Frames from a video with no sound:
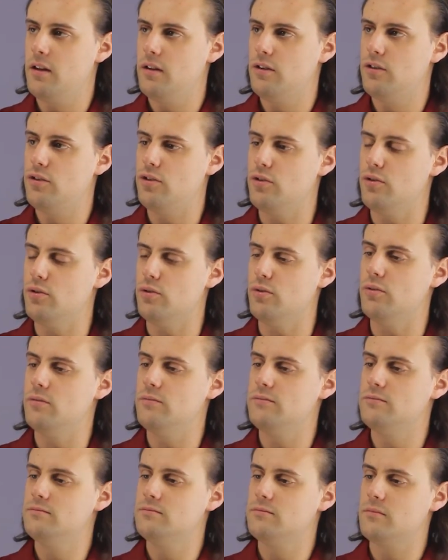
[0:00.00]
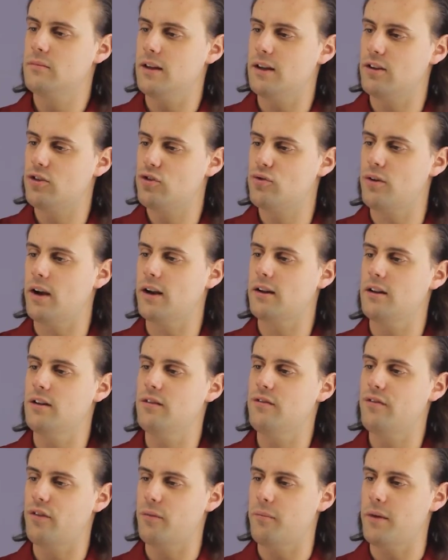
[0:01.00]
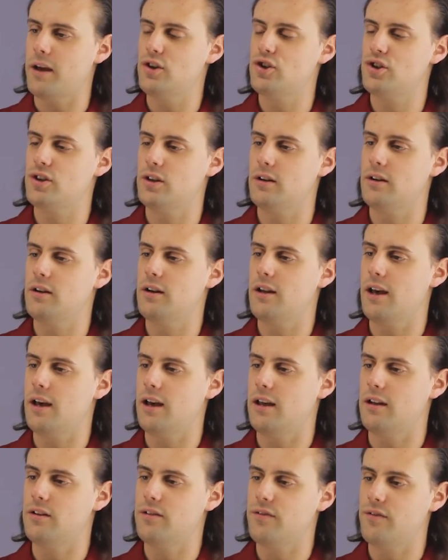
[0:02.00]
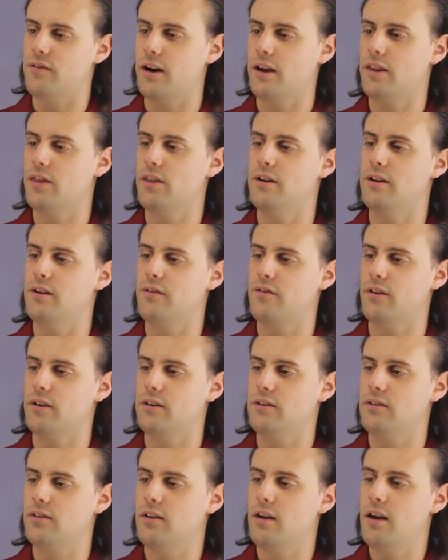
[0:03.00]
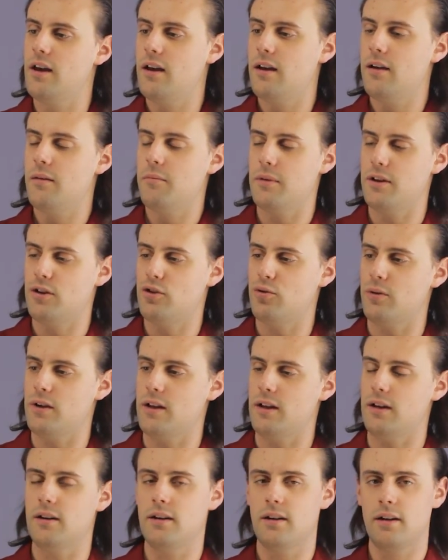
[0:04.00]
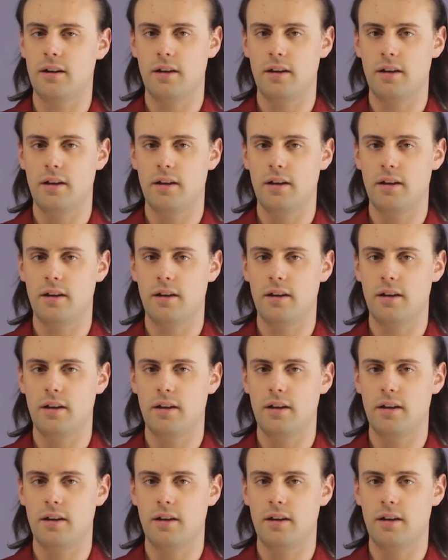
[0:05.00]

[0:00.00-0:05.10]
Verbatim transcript: to extract information and find the difference between